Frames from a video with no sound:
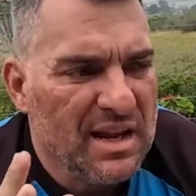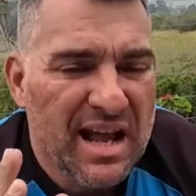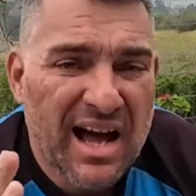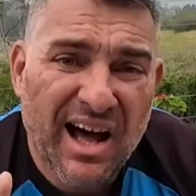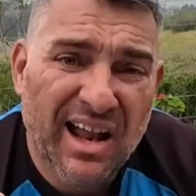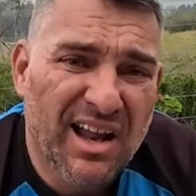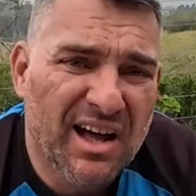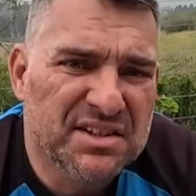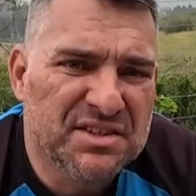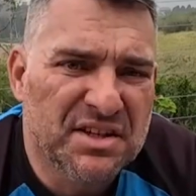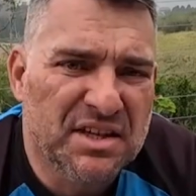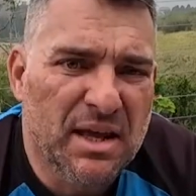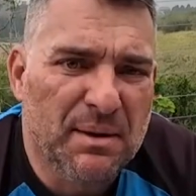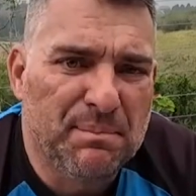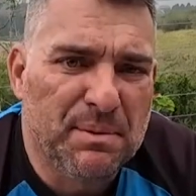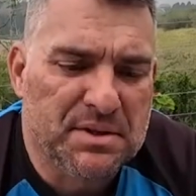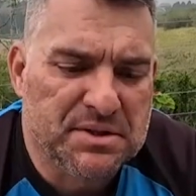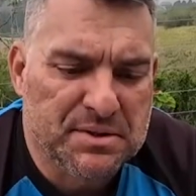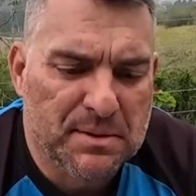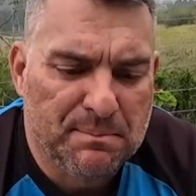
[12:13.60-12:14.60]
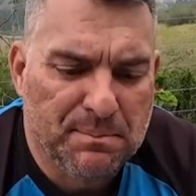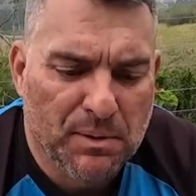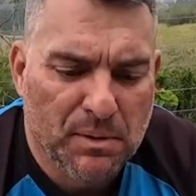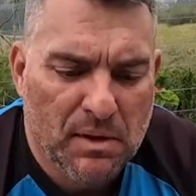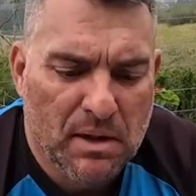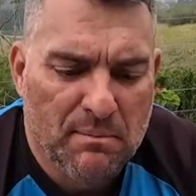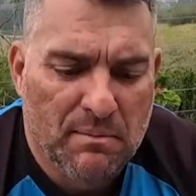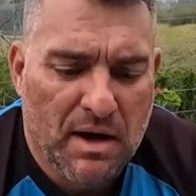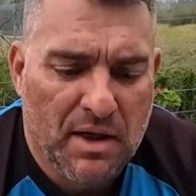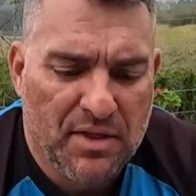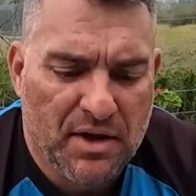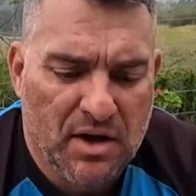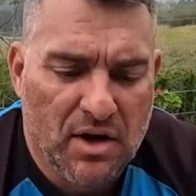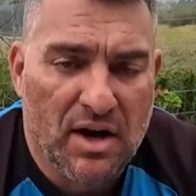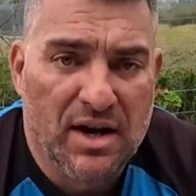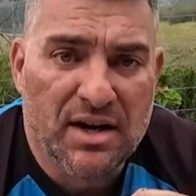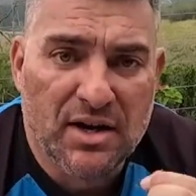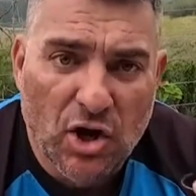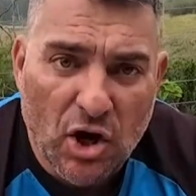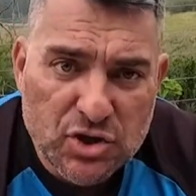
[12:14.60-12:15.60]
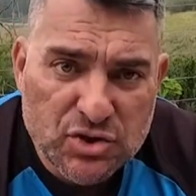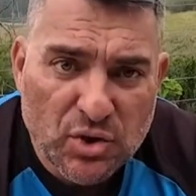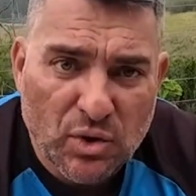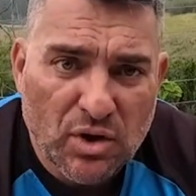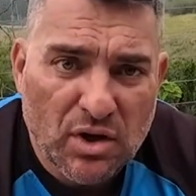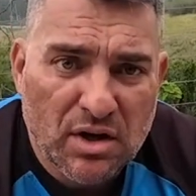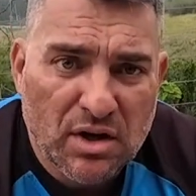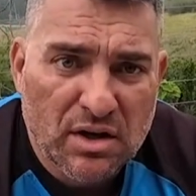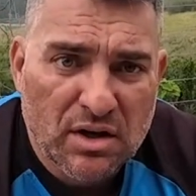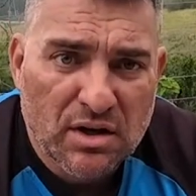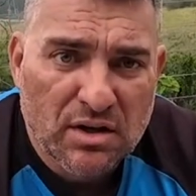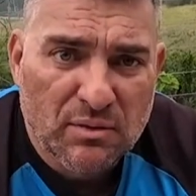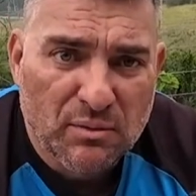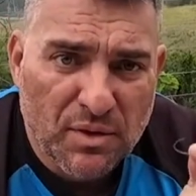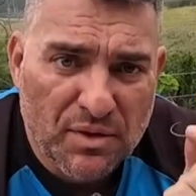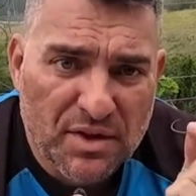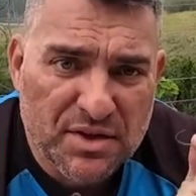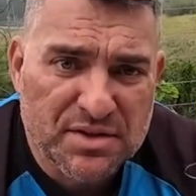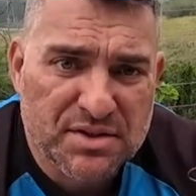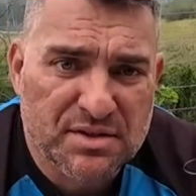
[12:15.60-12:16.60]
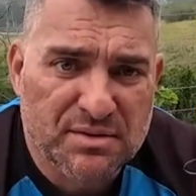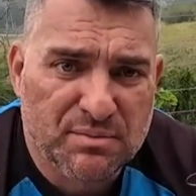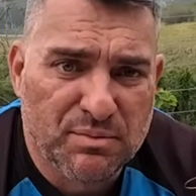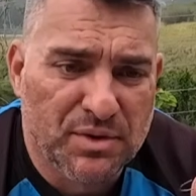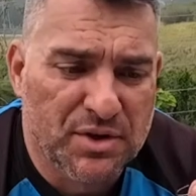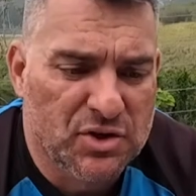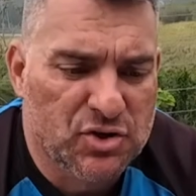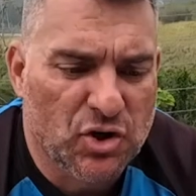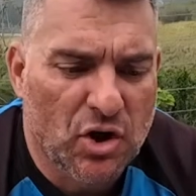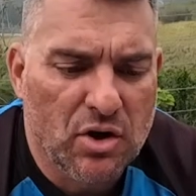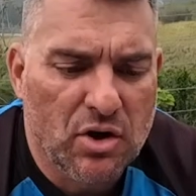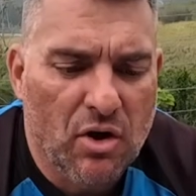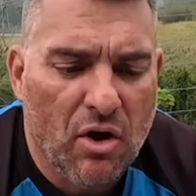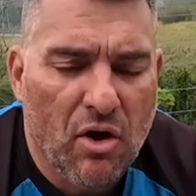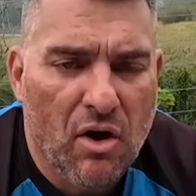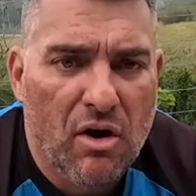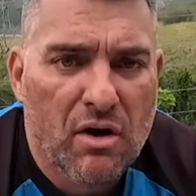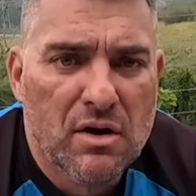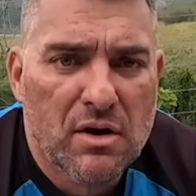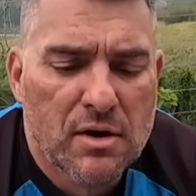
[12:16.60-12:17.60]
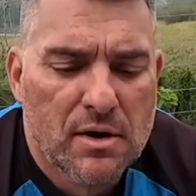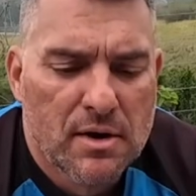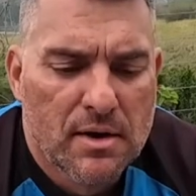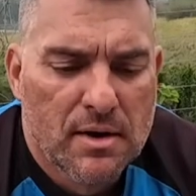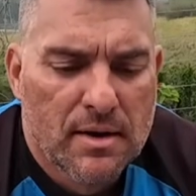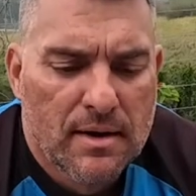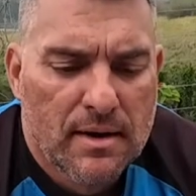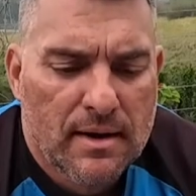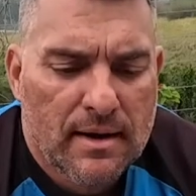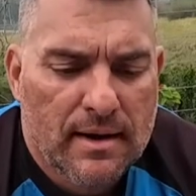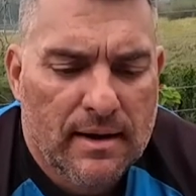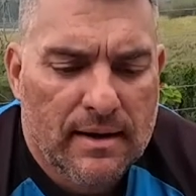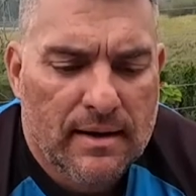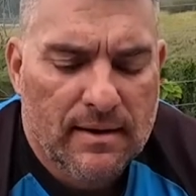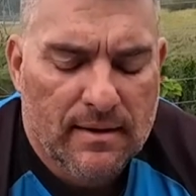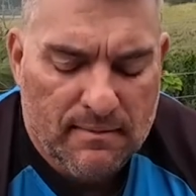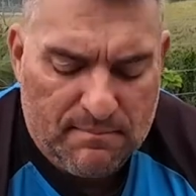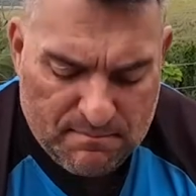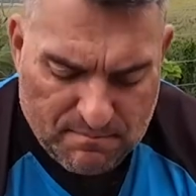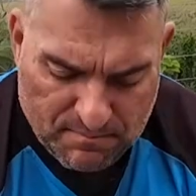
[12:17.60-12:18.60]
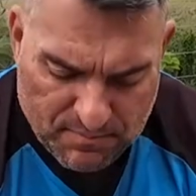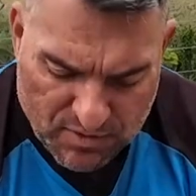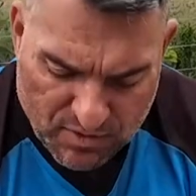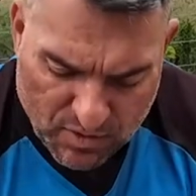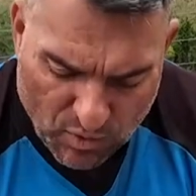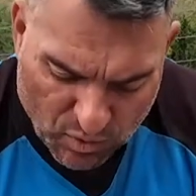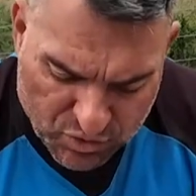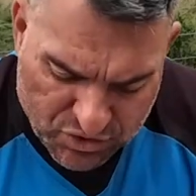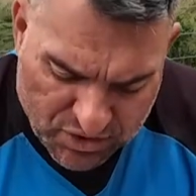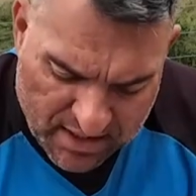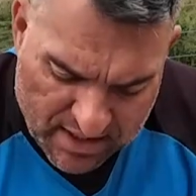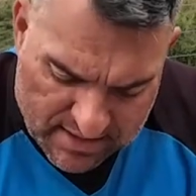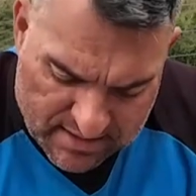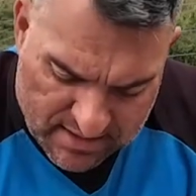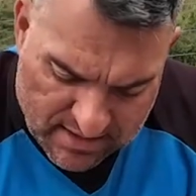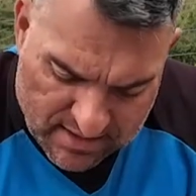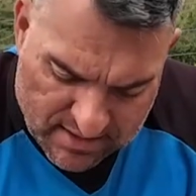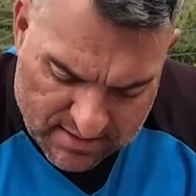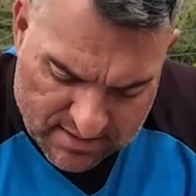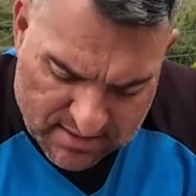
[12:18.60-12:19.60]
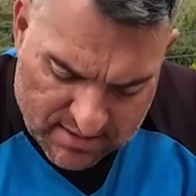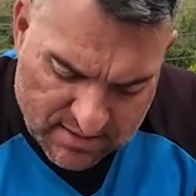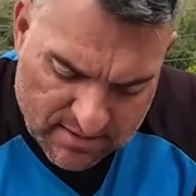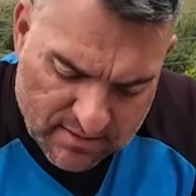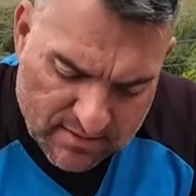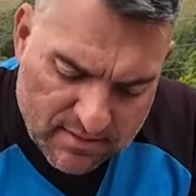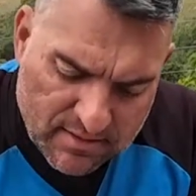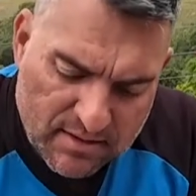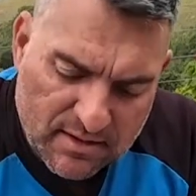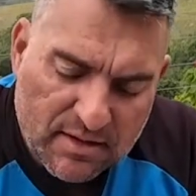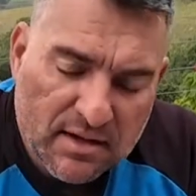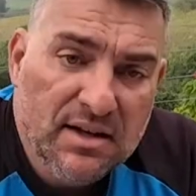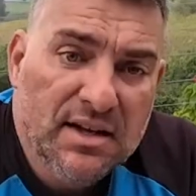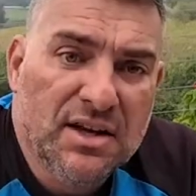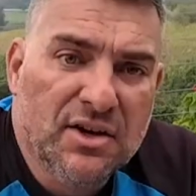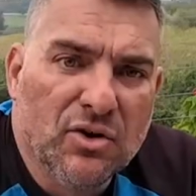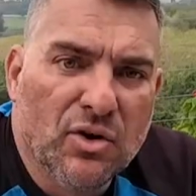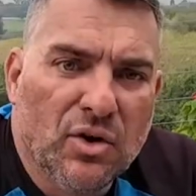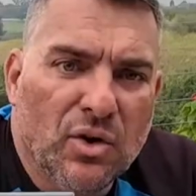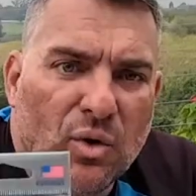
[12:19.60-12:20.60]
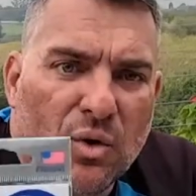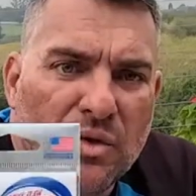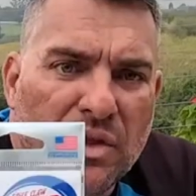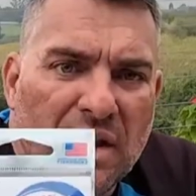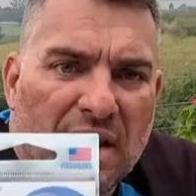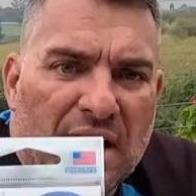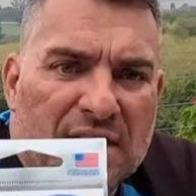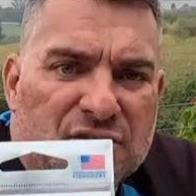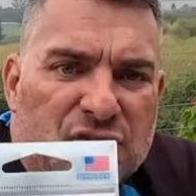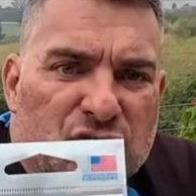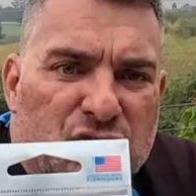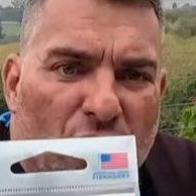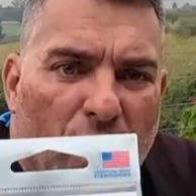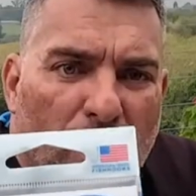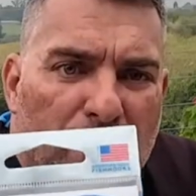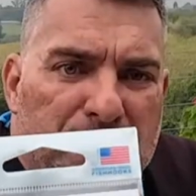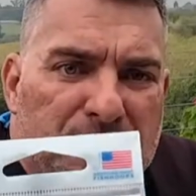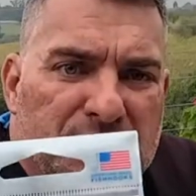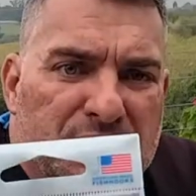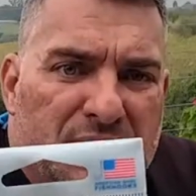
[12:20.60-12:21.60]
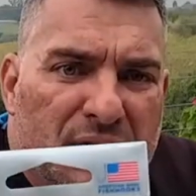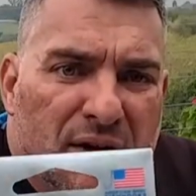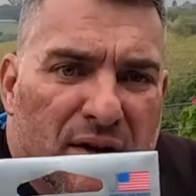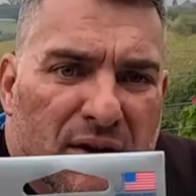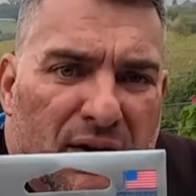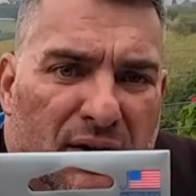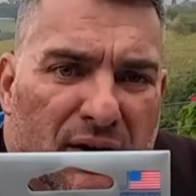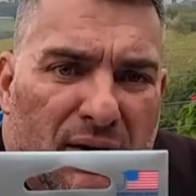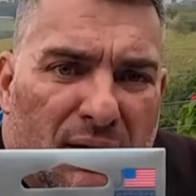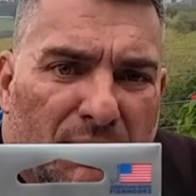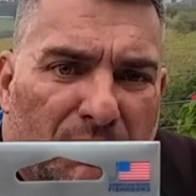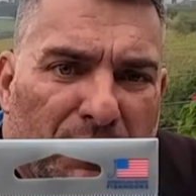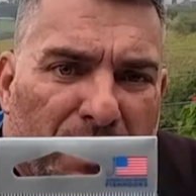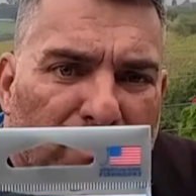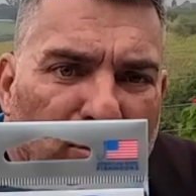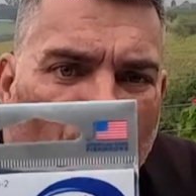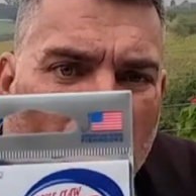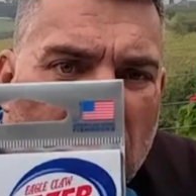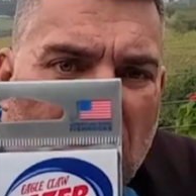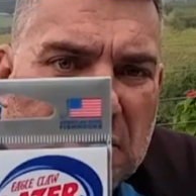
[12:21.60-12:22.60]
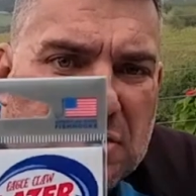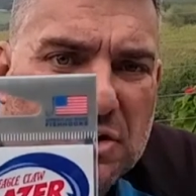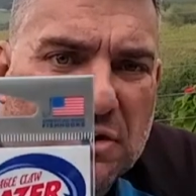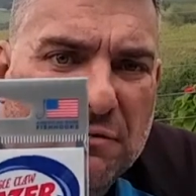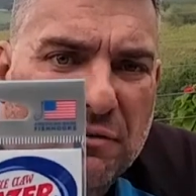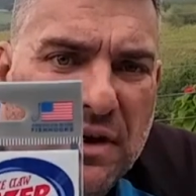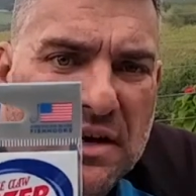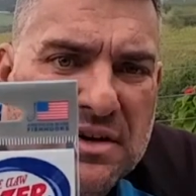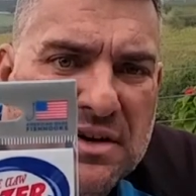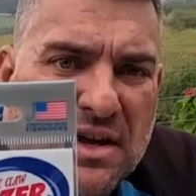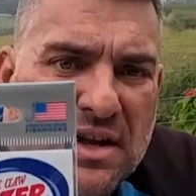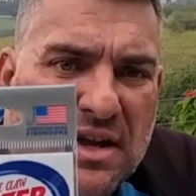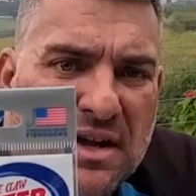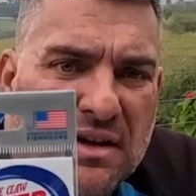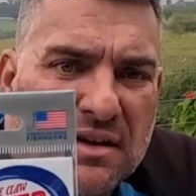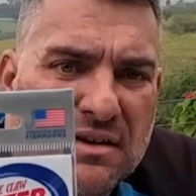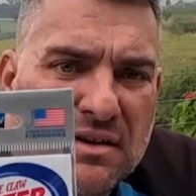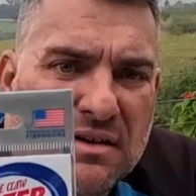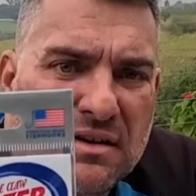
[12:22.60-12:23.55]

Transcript: I like to keep it simple. I'm either going nose hook with a Trocar. You also get these Eagle Claw, the laser sharps, but more budget friendly.